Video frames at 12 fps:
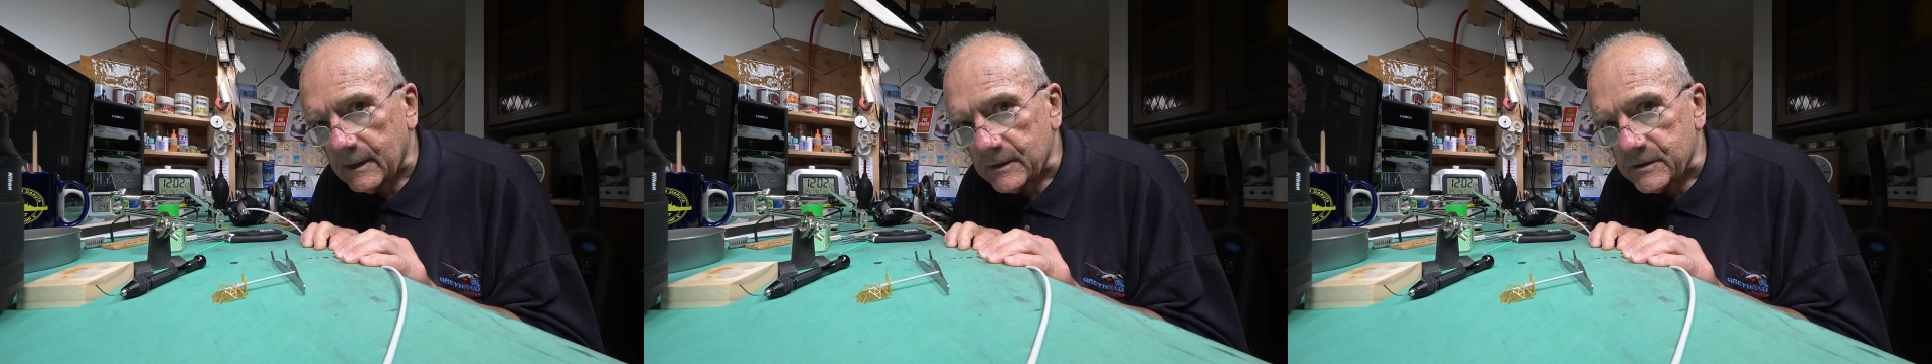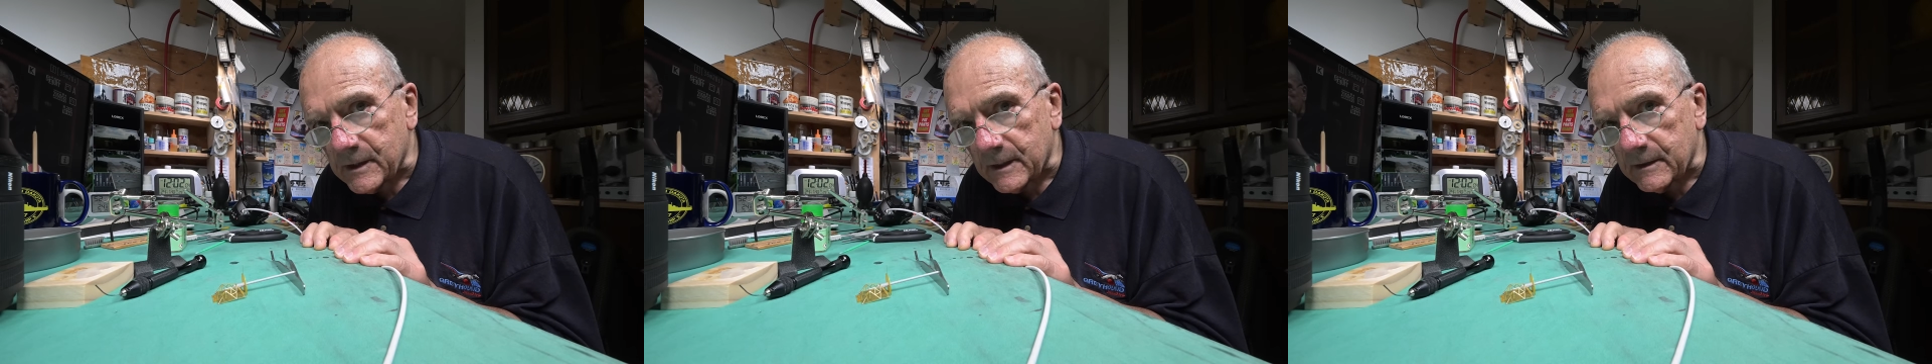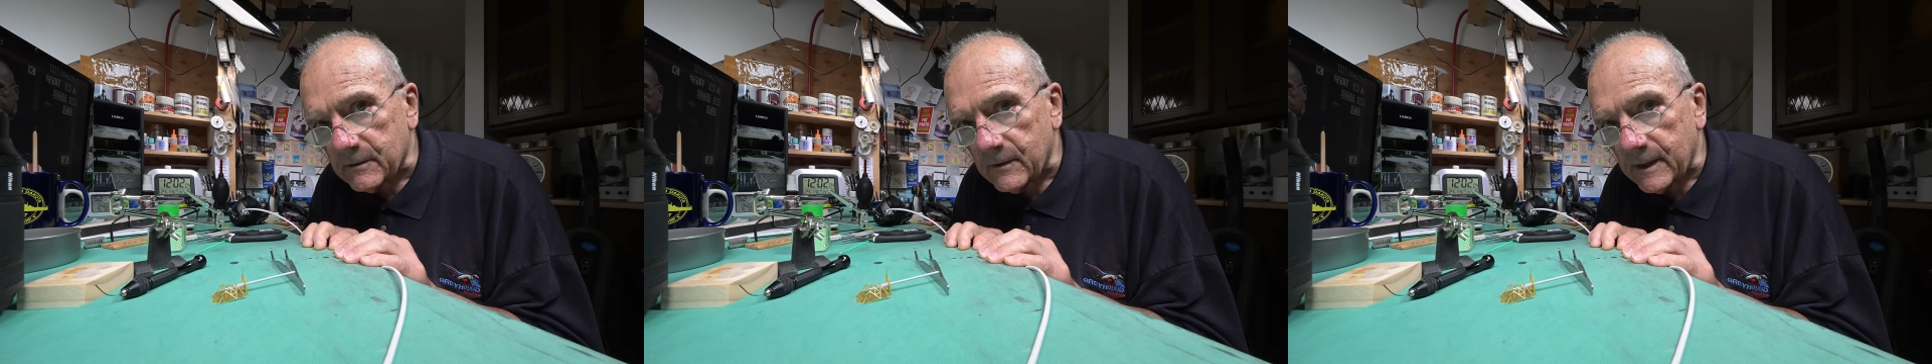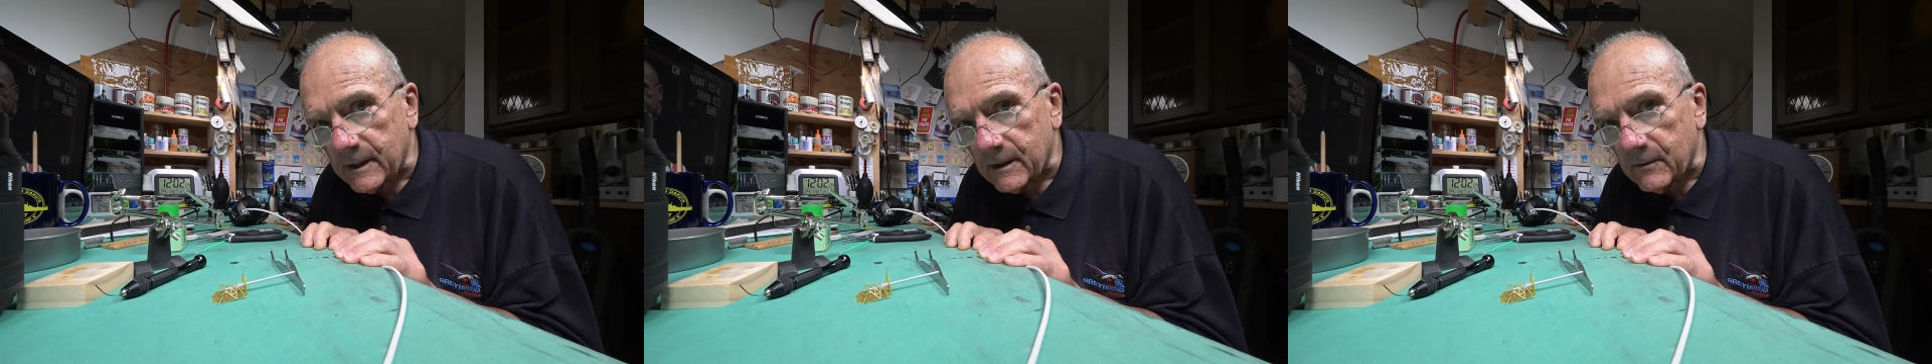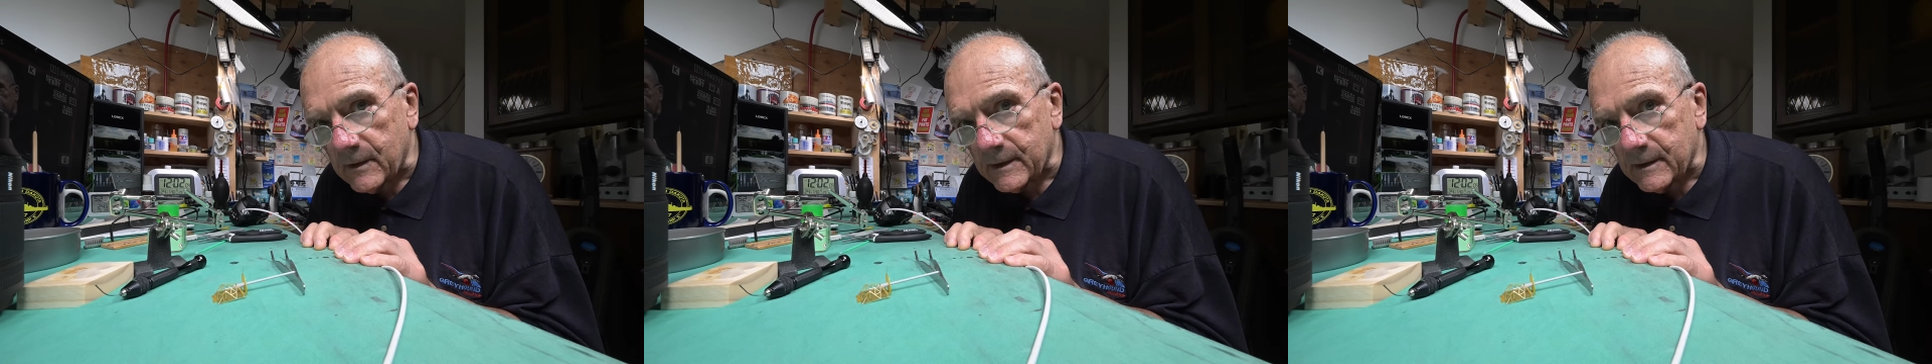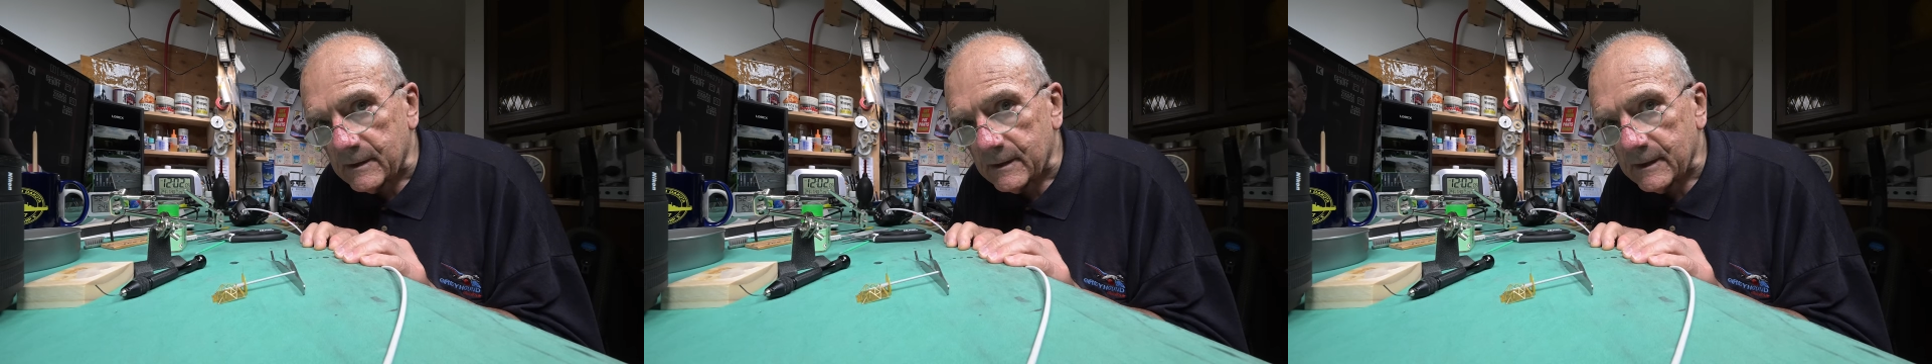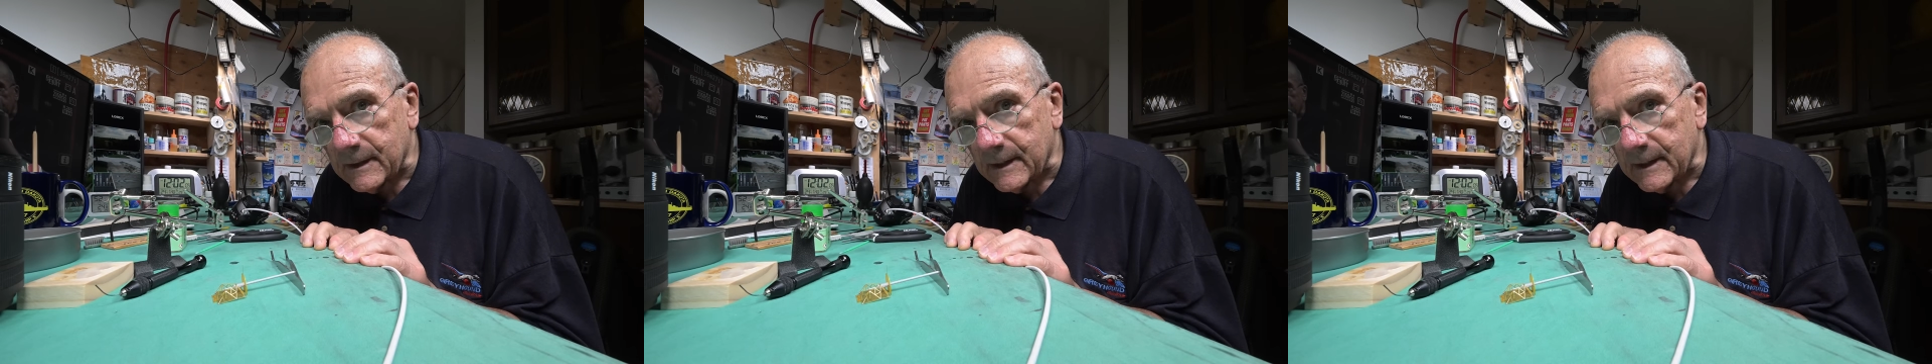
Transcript: going to check the radar weather,